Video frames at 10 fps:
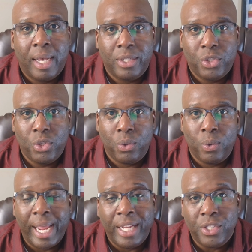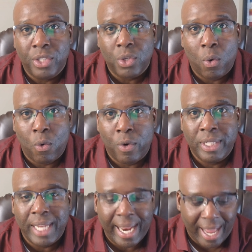to Agent
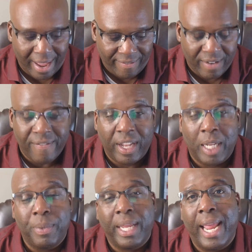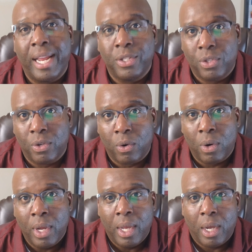Orange and have developed a cancer
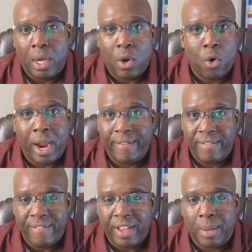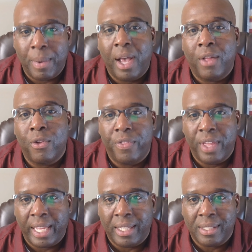or have developed other
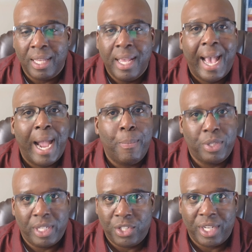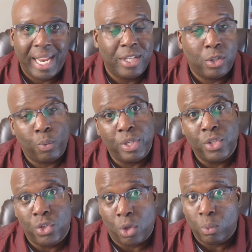things, hypertension as a
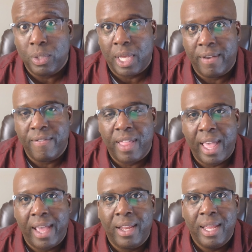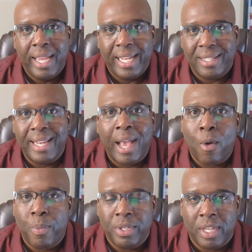result of that. It's now a
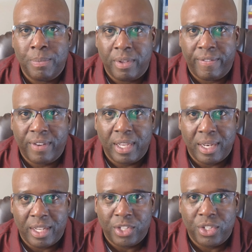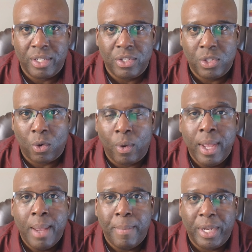presumptive condition. So
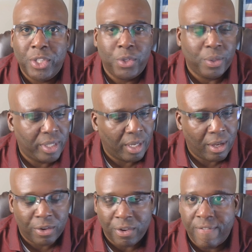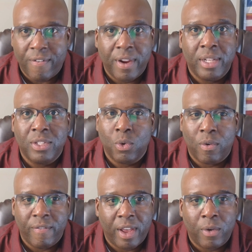make sure you tell all your friends who are
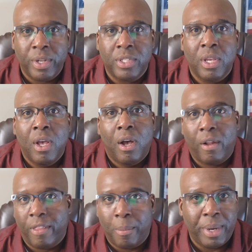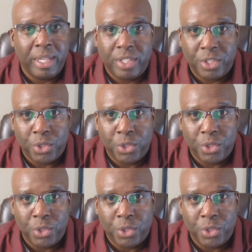veterans, all the buddies that you